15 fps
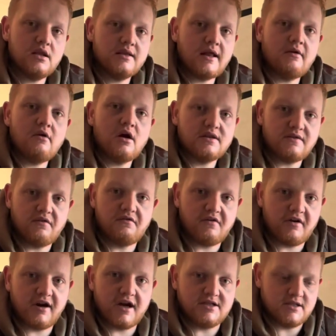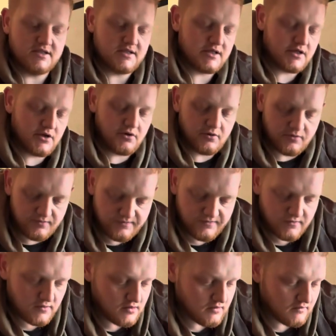there are different variations to do,
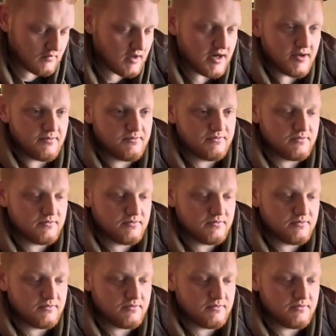right?